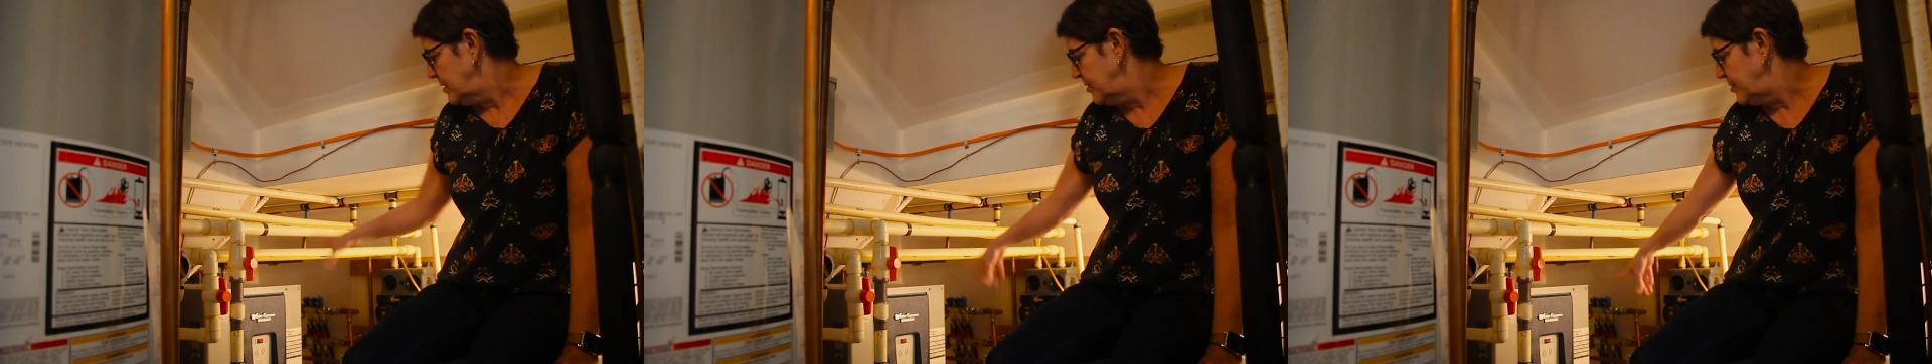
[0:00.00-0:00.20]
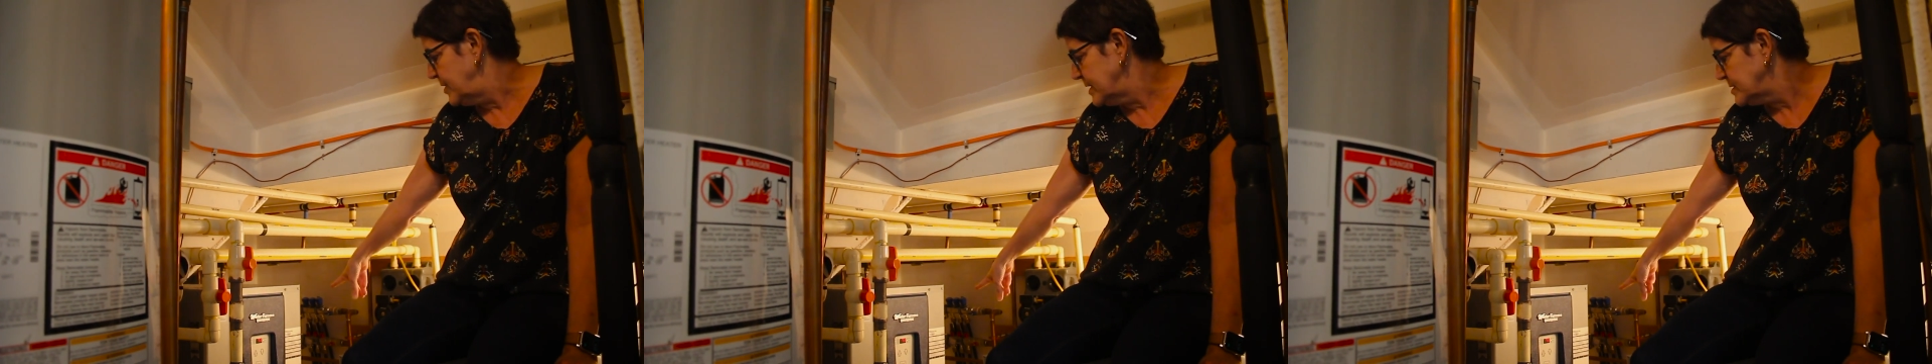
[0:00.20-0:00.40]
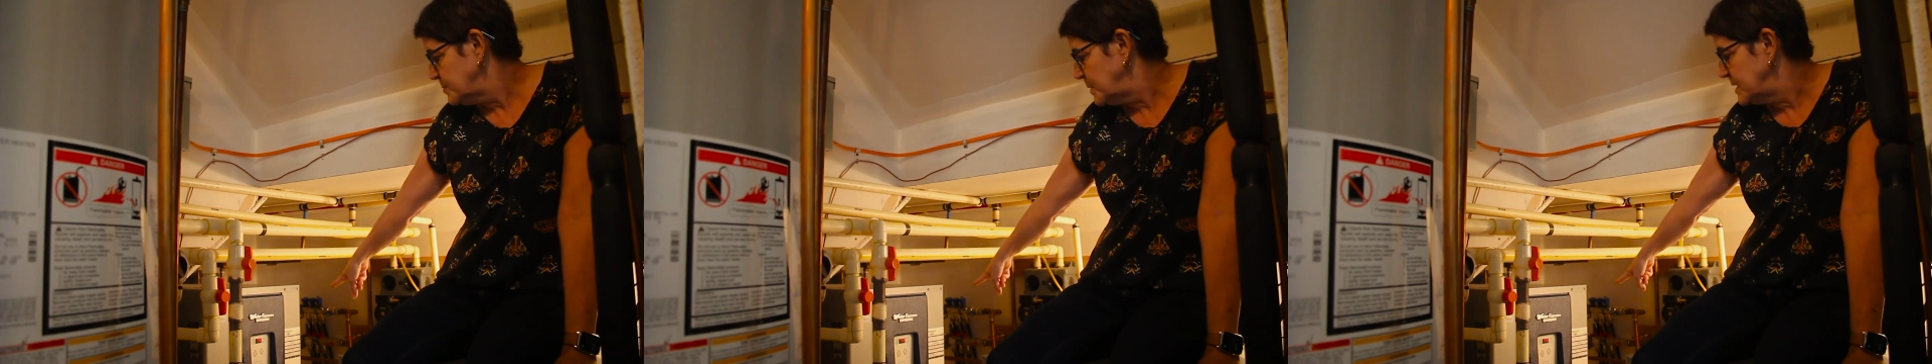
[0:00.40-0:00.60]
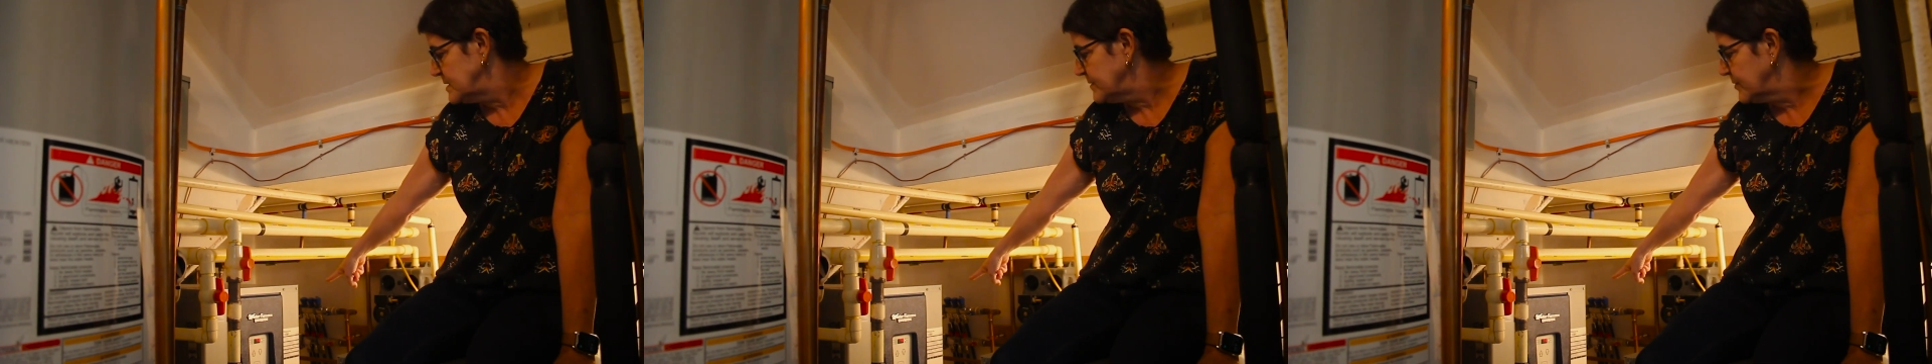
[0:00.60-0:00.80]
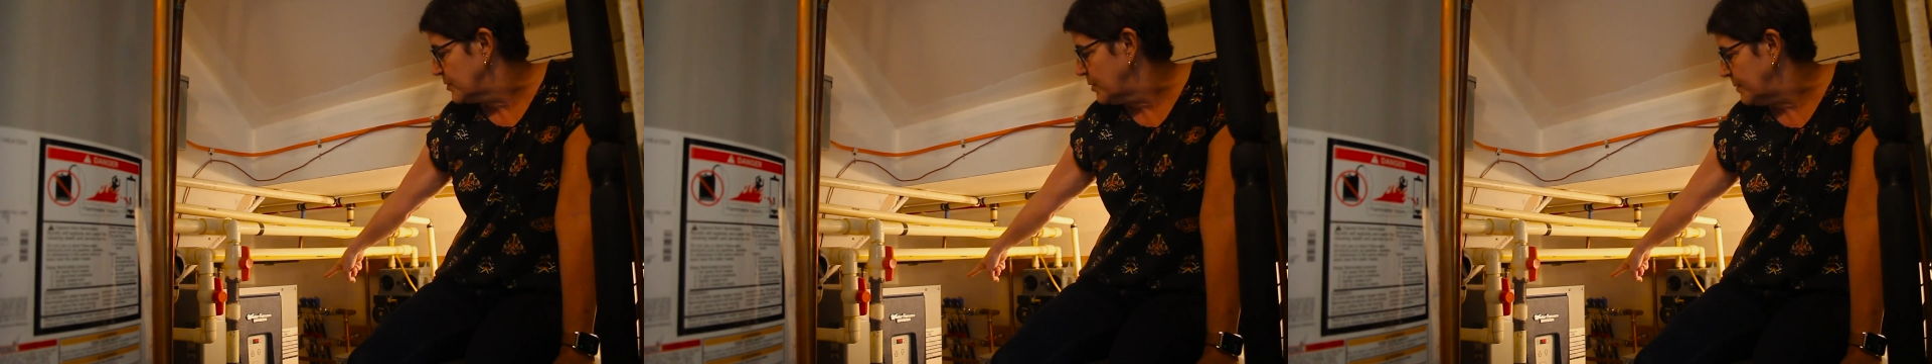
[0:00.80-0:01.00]
This
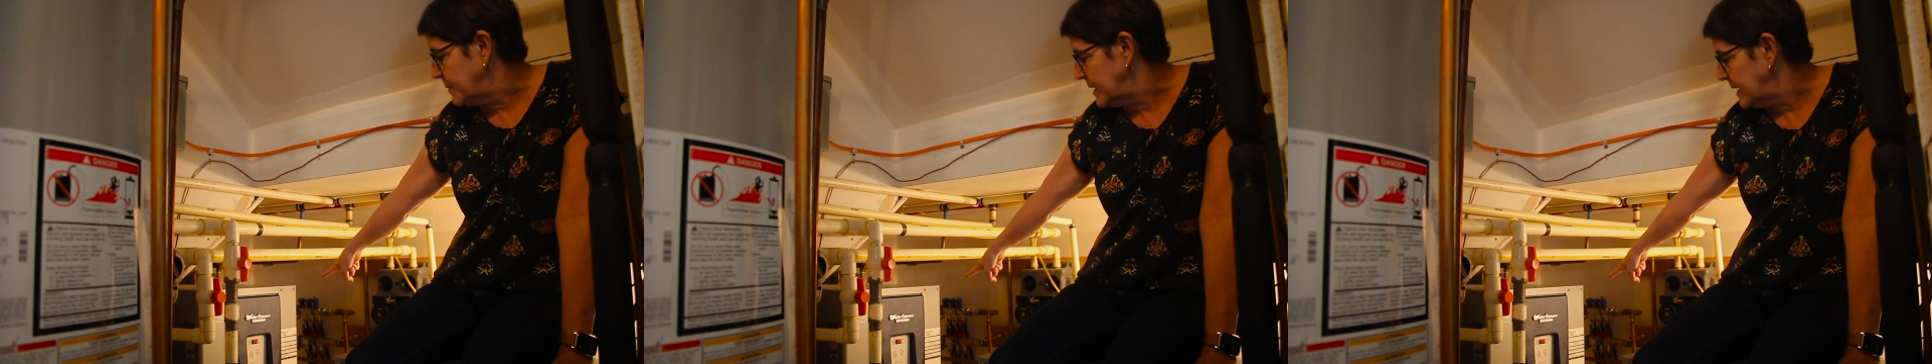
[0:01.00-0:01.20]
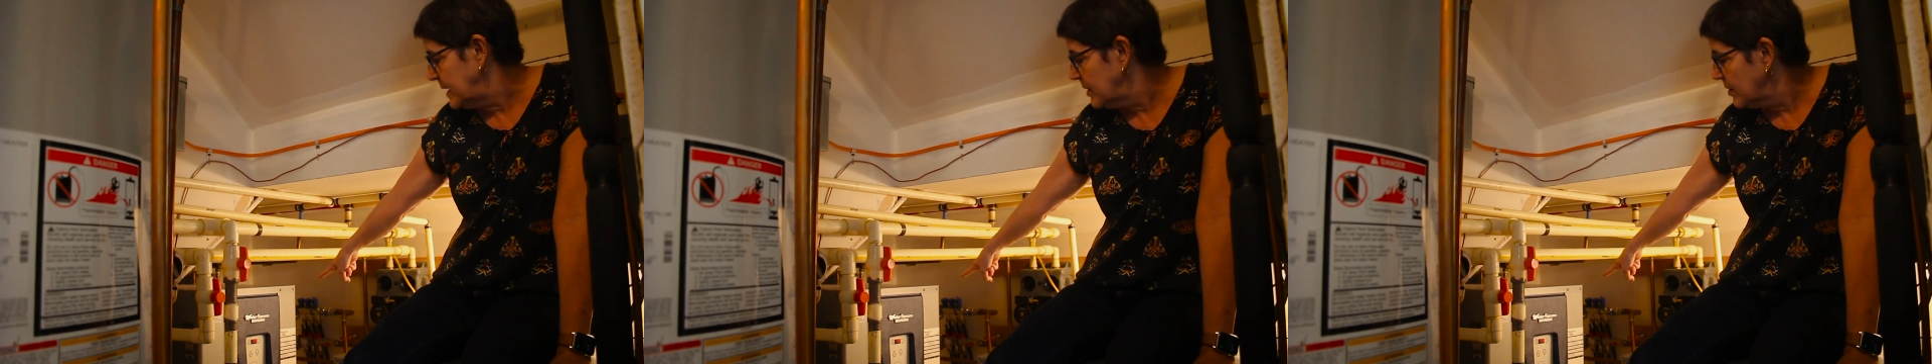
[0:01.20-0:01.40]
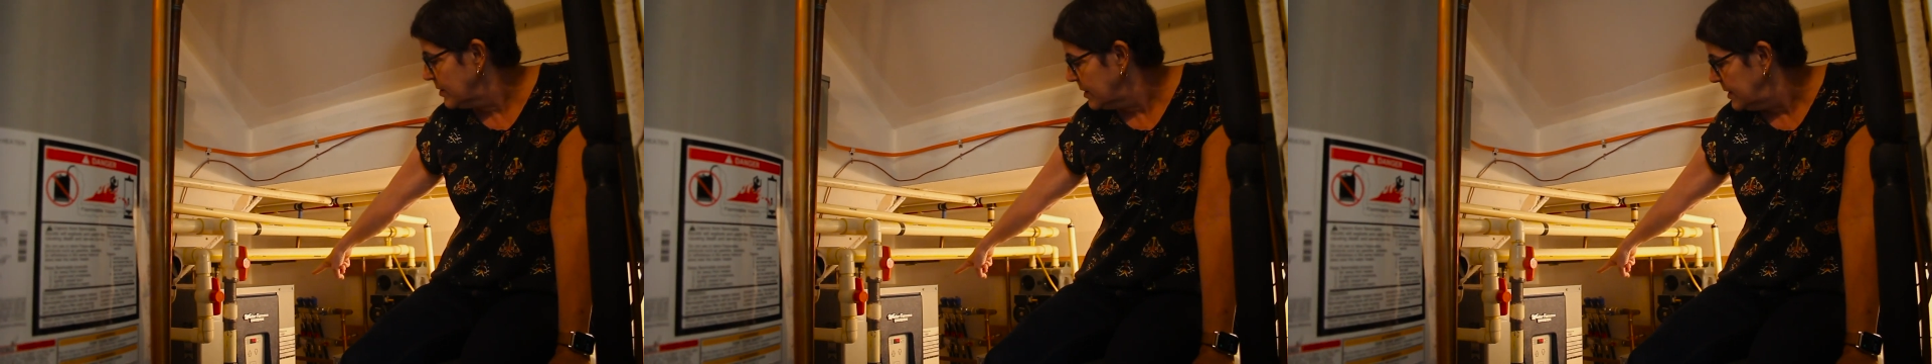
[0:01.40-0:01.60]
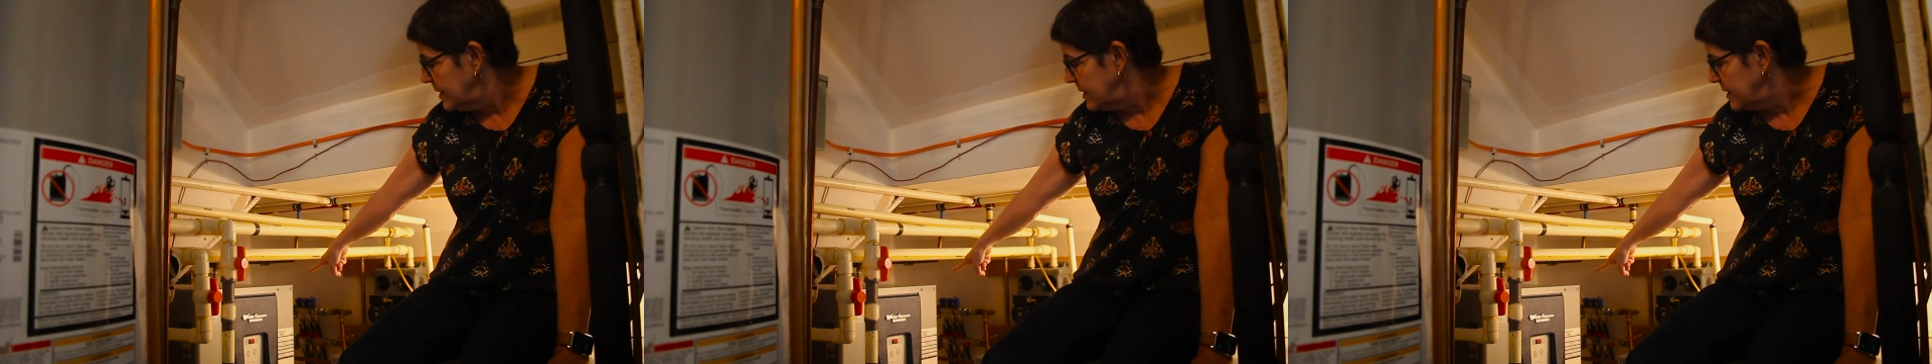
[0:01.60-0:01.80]
piece of equipment here